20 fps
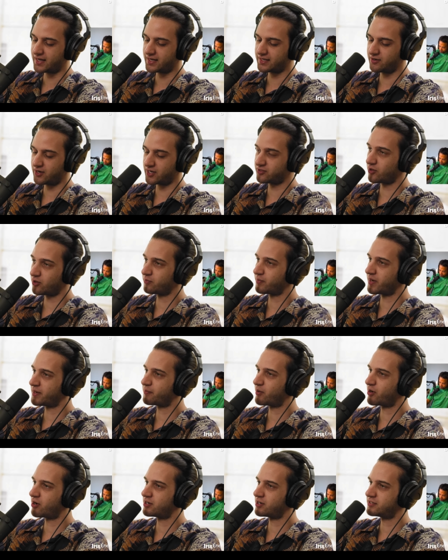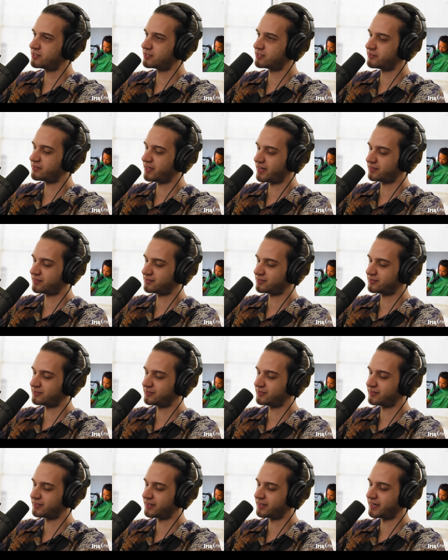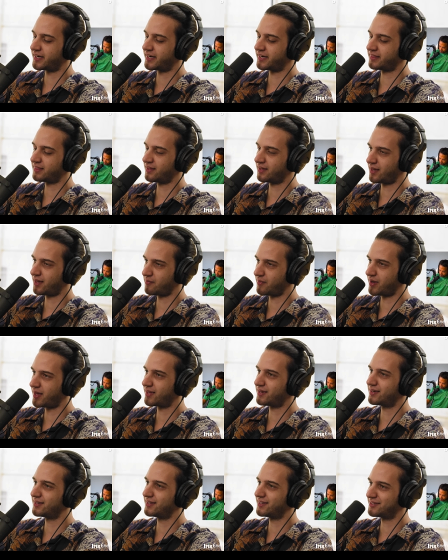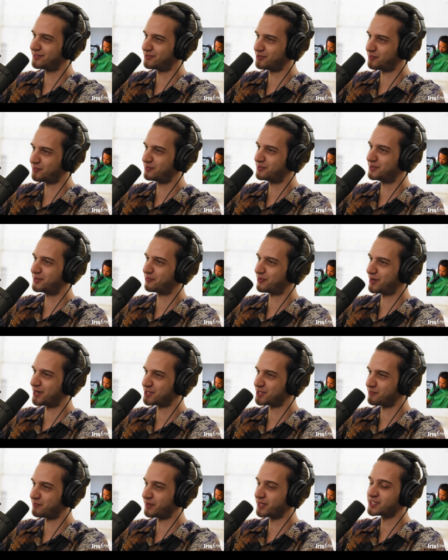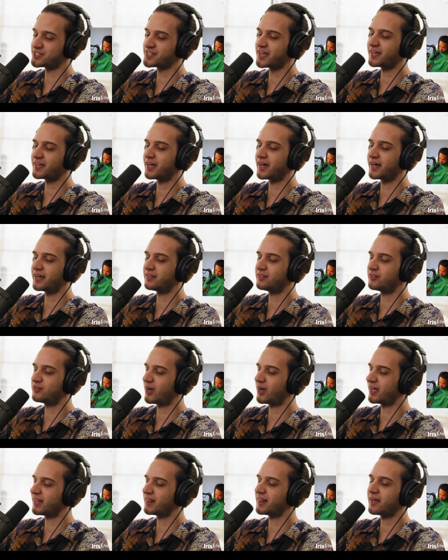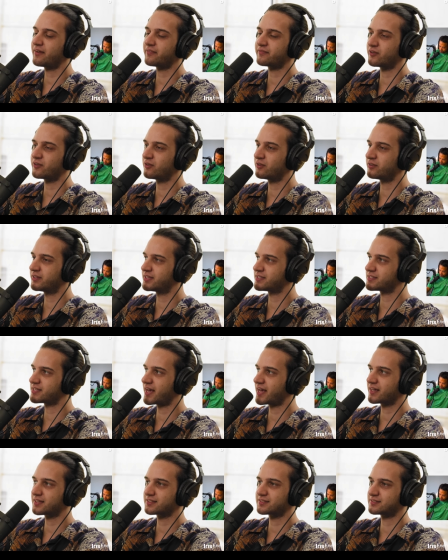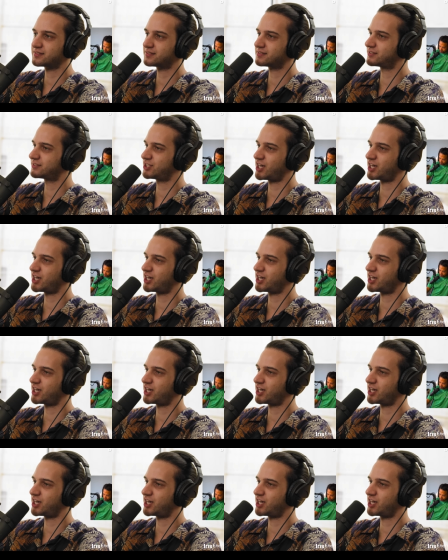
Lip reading: you know, I told my partner that I think I'm heading into depression because I left all these Hex